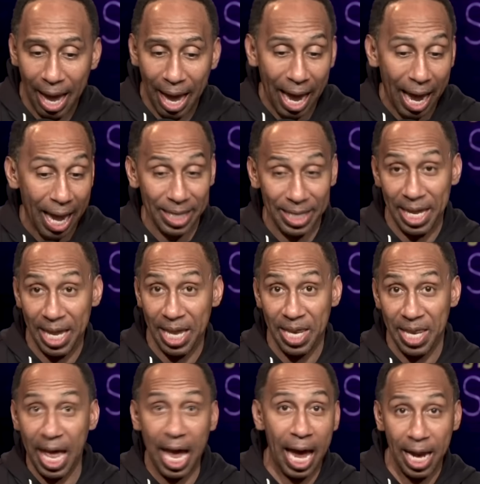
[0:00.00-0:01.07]
I
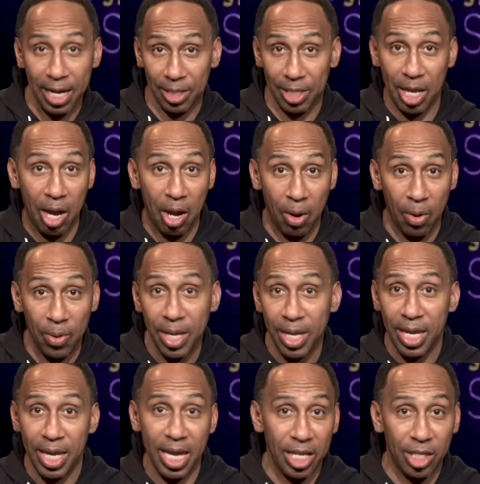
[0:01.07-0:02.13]
cannot go
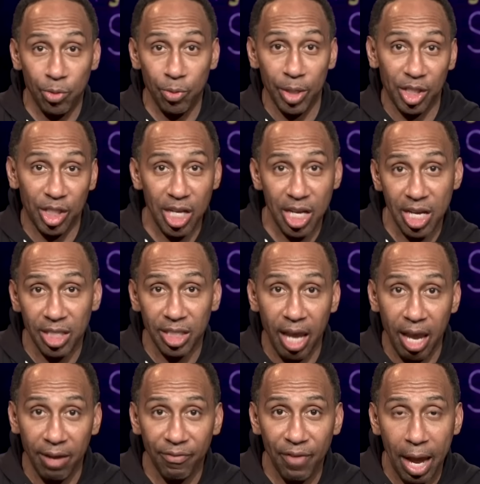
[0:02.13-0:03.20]
into a
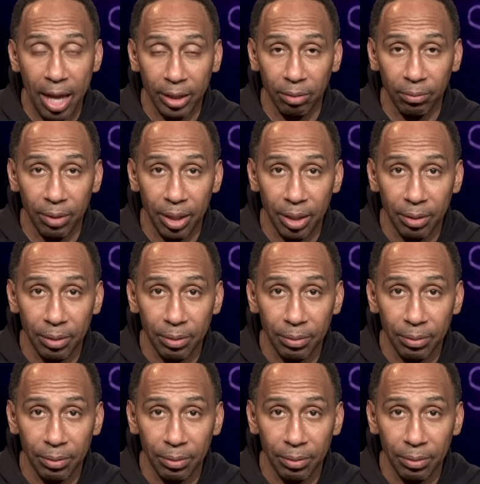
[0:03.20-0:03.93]
Cheesecake Factory."